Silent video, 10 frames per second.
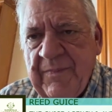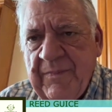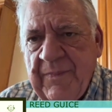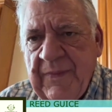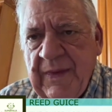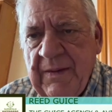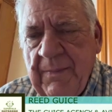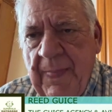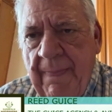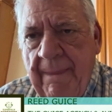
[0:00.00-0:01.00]

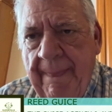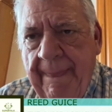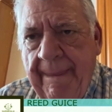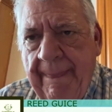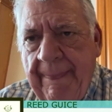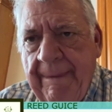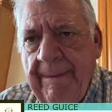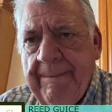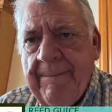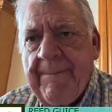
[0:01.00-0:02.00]

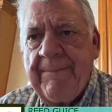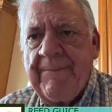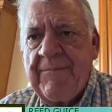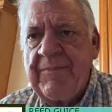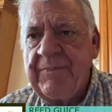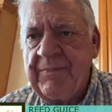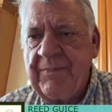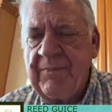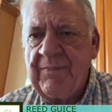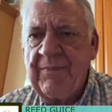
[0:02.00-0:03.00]

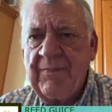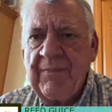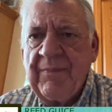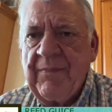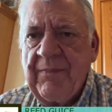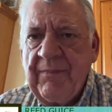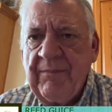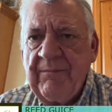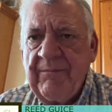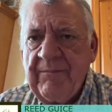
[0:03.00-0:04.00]

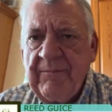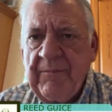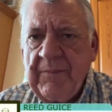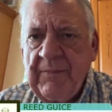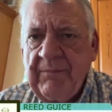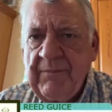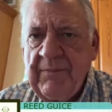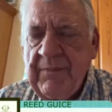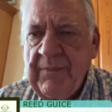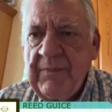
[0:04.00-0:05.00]

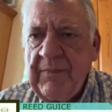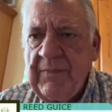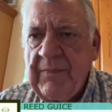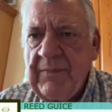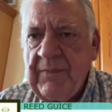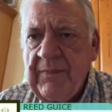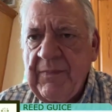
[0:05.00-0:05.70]
The person shown says nothing.